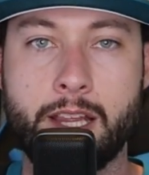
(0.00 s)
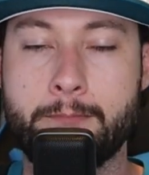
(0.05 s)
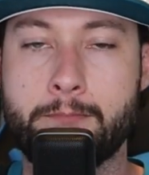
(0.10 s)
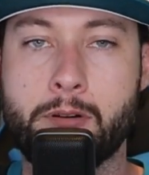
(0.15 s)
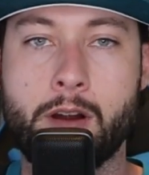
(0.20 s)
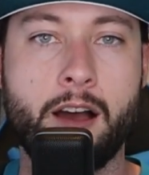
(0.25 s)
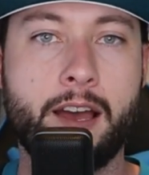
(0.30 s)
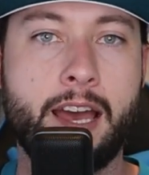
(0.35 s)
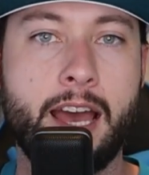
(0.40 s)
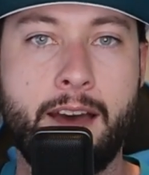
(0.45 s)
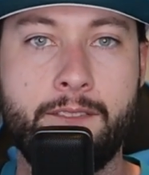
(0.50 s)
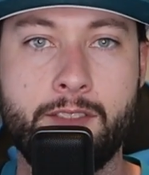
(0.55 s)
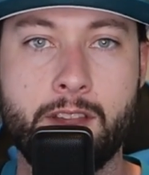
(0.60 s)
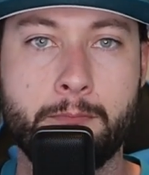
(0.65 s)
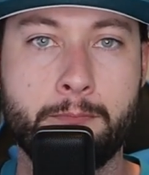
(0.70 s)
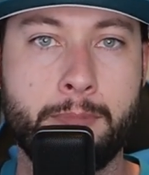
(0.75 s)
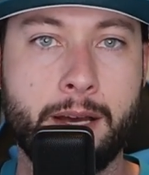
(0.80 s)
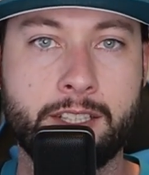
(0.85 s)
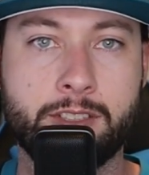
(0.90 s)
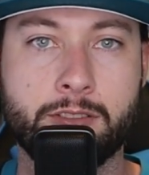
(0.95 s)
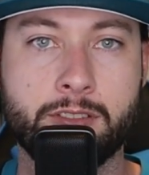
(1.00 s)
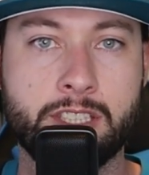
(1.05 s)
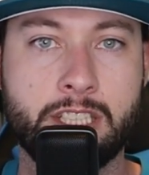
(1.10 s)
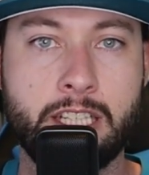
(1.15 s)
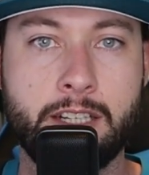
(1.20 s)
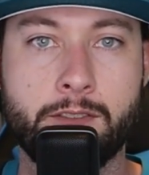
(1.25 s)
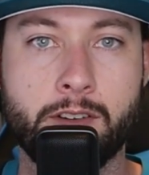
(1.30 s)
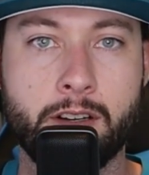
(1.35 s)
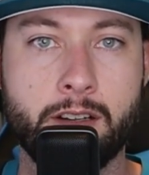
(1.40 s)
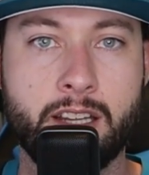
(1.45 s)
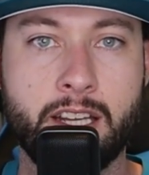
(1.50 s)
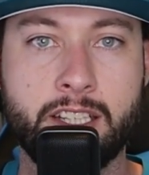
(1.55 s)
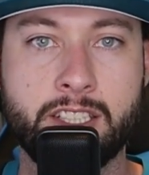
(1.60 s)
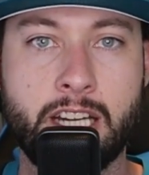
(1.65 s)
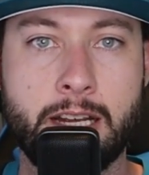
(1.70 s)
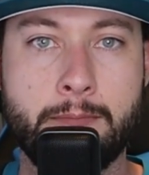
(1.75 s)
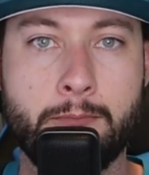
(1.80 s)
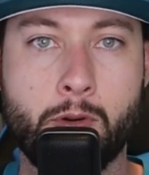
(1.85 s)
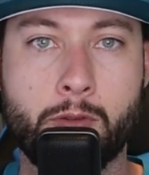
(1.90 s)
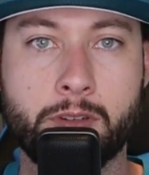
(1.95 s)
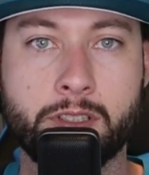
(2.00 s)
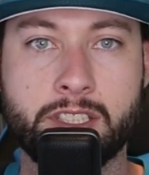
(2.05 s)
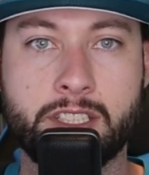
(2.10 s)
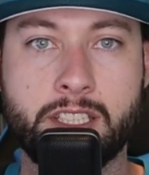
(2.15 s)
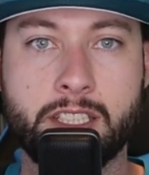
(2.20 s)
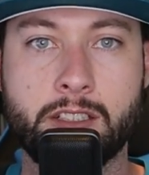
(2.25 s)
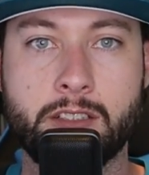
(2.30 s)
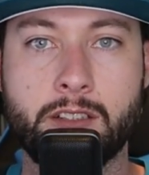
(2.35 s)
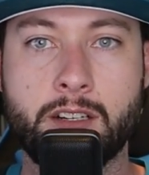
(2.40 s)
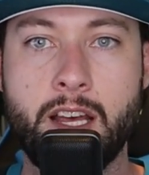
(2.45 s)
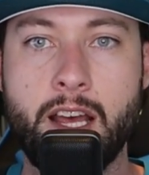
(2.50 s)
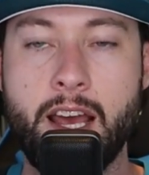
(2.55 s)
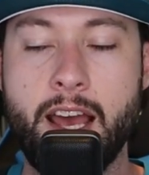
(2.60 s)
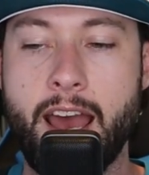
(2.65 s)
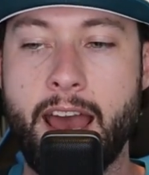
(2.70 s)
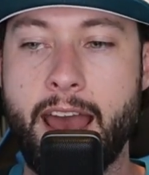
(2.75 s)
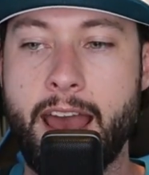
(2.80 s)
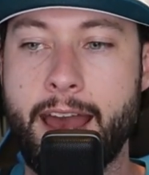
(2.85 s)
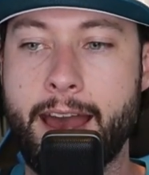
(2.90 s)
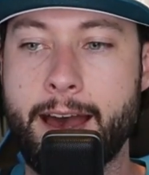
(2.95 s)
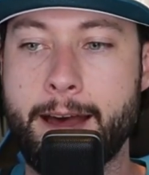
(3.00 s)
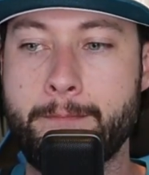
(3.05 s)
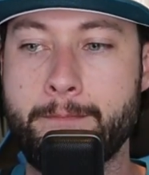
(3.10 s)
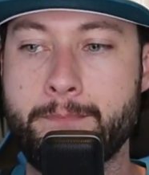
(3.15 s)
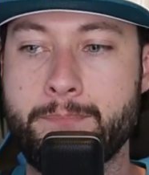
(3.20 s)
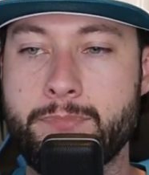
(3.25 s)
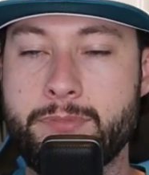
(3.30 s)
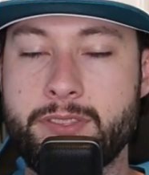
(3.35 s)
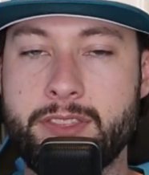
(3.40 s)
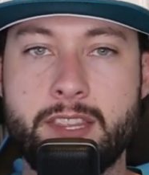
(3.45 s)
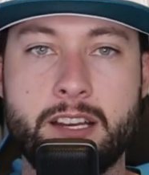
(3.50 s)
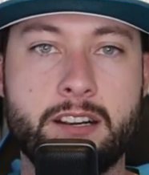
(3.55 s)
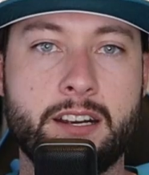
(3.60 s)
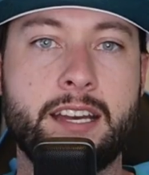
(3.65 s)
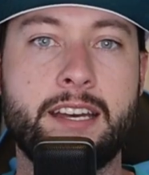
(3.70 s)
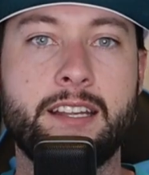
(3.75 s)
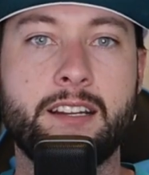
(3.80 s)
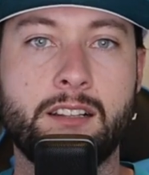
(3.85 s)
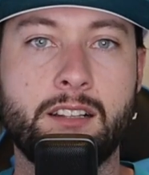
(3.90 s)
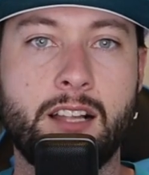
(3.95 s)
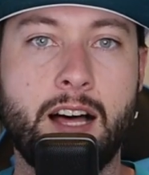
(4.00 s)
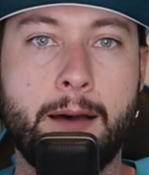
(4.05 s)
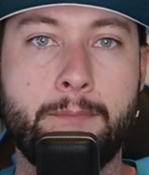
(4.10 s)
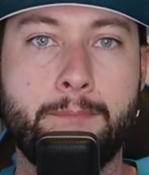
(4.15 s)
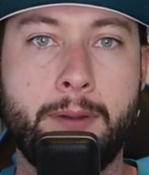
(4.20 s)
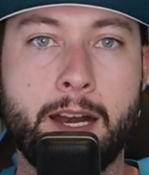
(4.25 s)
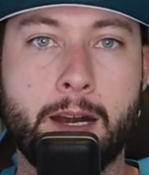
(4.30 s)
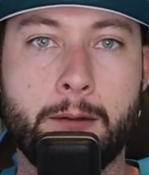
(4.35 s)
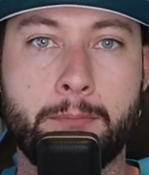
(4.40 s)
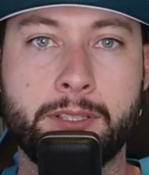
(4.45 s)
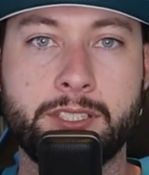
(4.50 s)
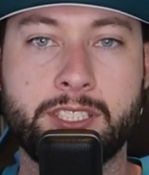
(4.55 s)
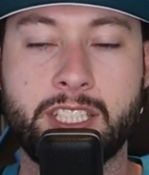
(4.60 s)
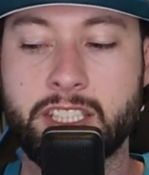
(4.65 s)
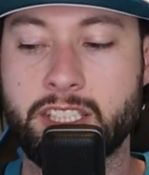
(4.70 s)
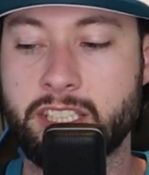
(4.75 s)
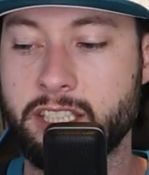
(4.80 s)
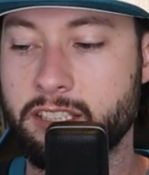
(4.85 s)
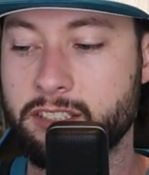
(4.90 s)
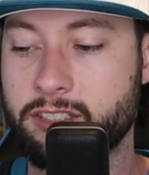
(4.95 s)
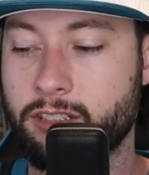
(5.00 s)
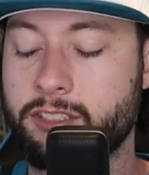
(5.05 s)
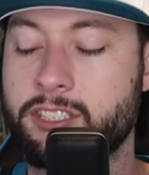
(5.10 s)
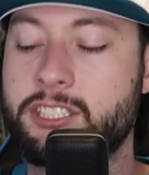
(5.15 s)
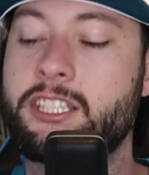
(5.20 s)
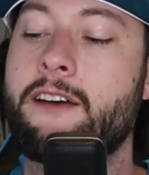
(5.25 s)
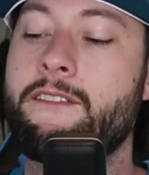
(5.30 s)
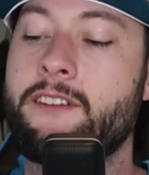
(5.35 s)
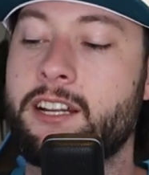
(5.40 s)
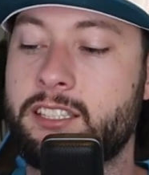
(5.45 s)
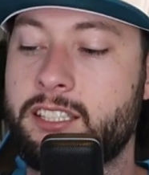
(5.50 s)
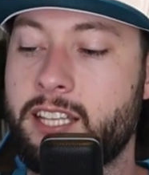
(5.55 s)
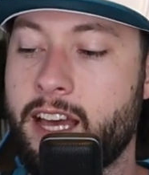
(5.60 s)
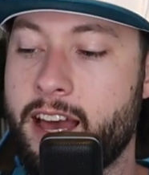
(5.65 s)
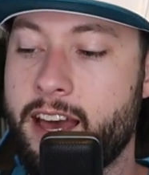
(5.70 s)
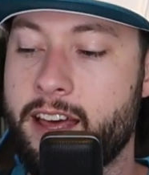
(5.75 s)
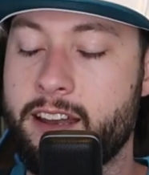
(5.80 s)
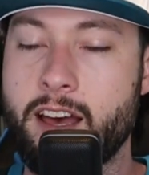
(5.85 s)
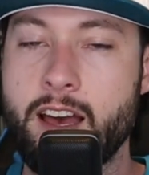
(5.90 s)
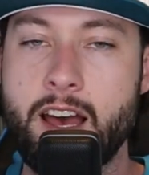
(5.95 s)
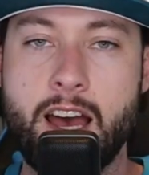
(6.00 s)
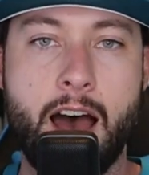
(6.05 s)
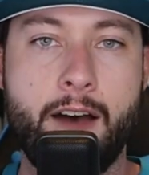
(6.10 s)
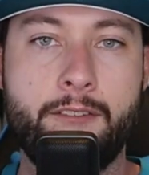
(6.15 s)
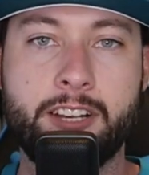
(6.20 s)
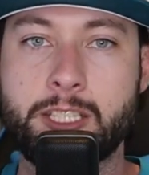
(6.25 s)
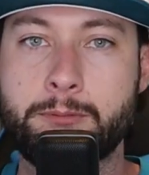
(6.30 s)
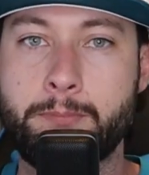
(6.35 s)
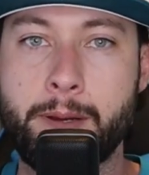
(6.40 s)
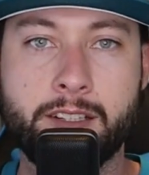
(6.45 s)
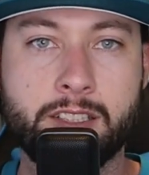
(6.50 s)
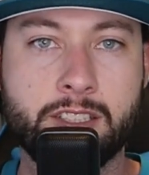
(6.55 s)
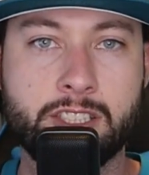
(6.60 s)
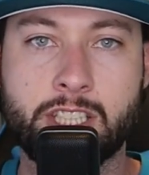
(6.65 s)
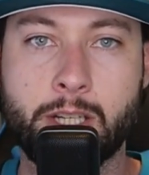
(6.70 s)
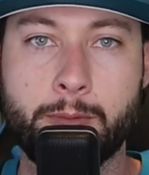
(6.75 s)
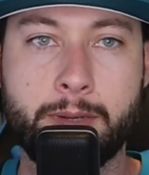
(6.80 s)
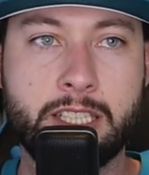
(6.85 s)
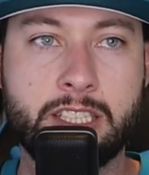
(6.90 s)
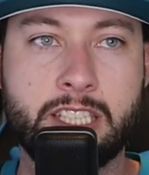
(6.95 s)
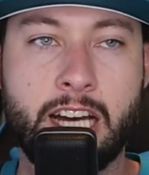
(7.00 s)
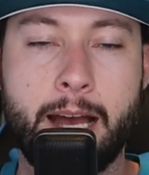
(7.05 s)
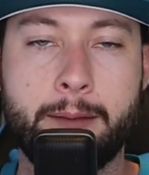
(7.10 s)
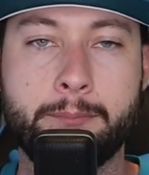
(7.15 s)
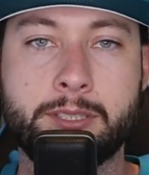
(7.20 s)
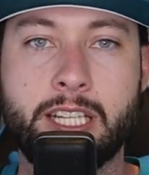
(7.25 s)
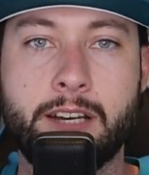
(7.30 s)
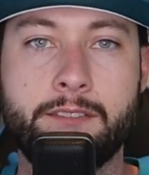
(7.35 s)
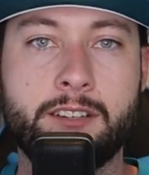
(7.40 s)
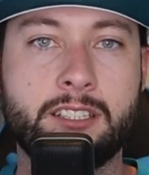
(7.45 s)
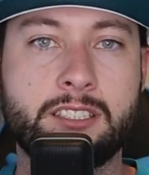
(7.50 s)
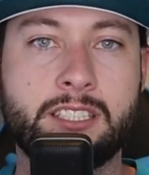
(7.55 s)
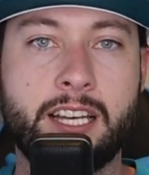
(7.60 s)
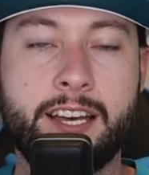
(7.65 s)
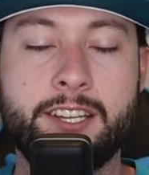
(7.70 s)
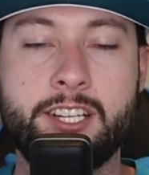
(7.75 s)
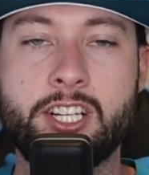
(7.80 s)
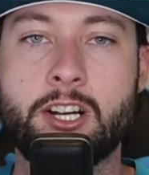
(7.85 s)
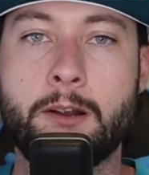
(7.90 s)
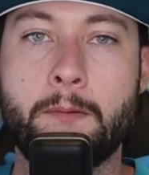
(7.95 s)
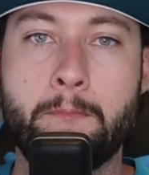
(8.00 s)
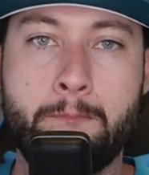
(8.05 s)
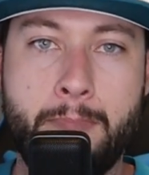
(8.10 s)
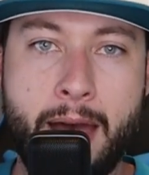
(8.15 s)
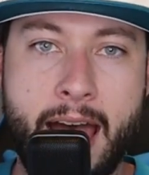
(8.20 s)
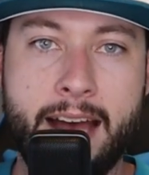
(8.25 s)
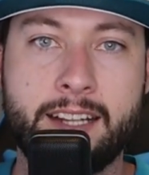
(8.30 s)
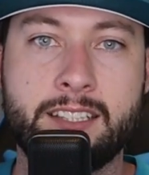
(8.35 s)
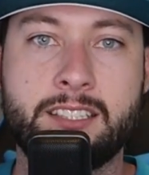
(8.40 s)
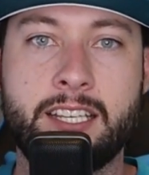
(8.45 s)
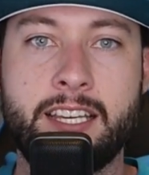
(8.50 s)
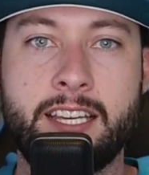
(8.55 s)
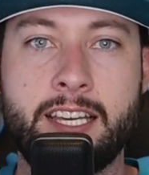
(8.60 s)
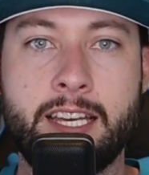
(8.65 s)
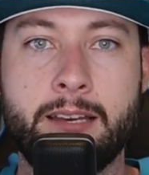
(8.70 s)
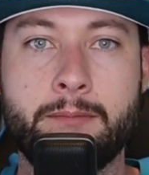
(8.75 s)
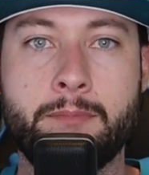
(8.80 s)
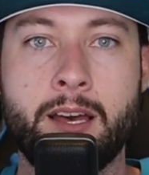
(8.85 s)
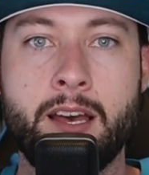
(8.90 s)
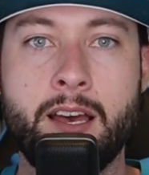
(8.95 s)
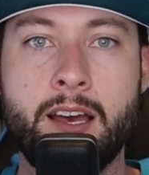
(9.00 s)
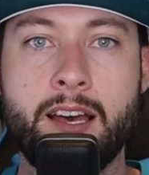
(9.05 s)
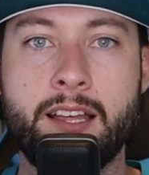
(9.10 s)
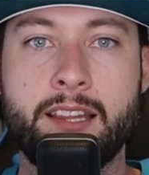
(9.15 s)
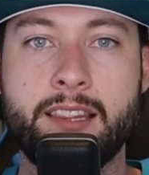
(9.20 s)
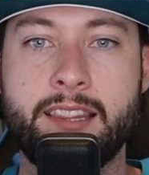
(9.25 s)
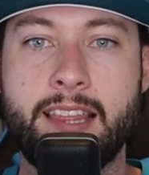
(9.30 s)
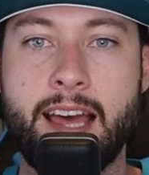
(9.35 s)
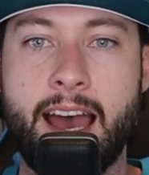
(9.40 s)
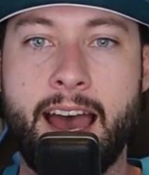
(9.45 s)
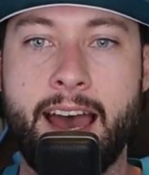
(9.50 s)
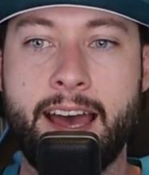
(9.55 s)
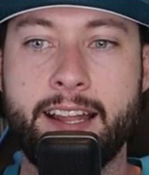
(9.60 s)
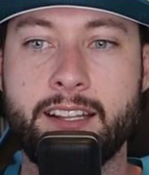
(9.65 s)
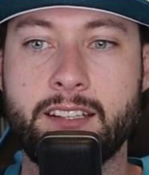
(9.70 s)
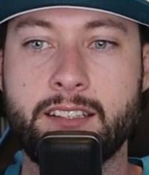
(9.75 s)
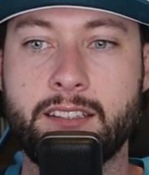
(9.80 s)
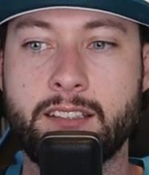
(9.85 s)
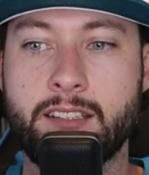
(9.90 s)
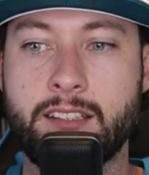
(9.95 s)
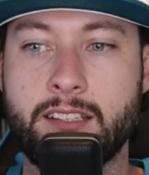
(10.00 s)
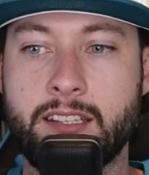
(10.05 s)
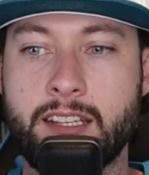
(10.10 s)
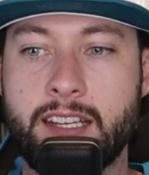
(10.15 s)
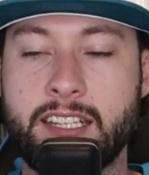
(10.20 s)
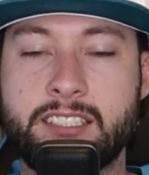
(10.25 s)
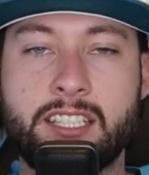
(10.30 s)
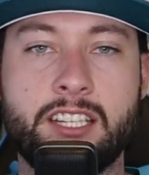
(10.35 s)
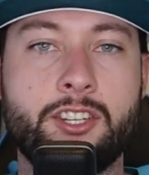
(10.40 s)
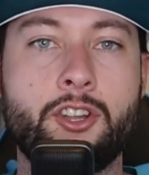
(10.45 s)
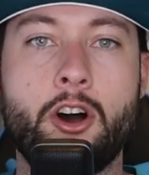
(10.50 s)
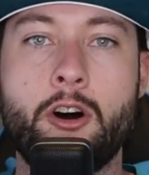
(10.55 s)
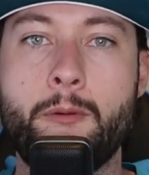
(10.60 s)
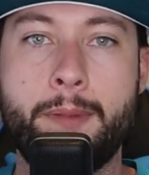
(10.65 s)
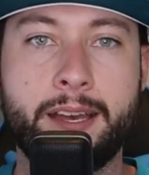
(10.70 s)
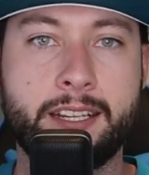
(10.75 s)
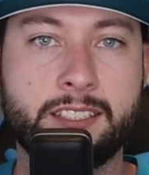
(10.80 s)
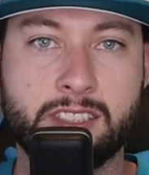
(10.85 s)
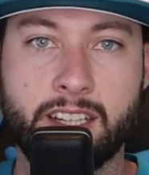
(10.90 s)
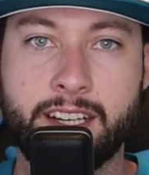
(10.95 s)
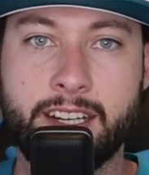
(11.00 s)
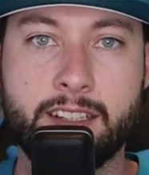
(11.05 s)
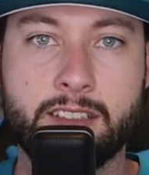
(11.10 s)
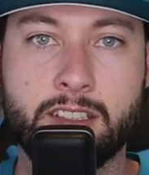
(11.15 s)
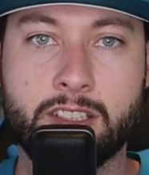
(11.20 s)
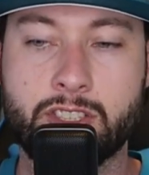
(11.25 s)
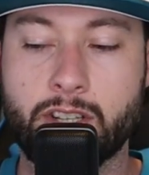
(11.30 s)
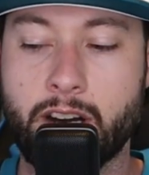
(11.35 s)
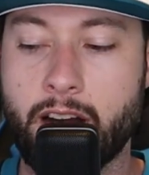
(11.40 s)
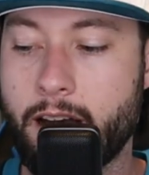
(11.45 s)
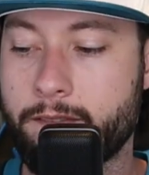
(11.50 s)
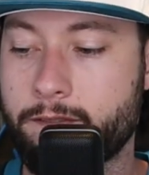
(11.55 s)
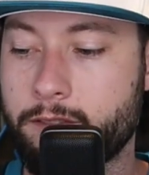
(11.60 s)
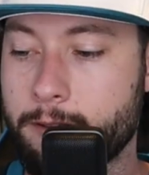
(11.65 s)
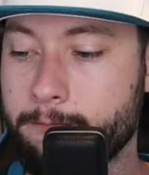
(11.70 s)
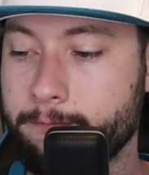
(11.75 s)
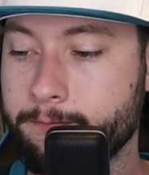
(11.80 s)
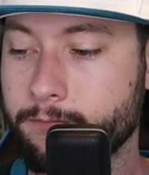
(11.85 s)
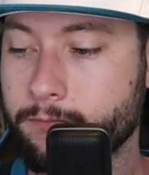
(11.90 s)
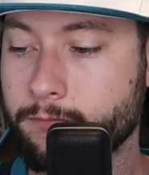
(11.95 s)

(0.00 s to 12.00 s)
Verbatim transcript: They'd probably have their best receiver in D J Moore still, and they're in a lot better position. So seven and ten, I've experienced it so many times. Seven and ten, you're a bad team that is in no man's land in the draft.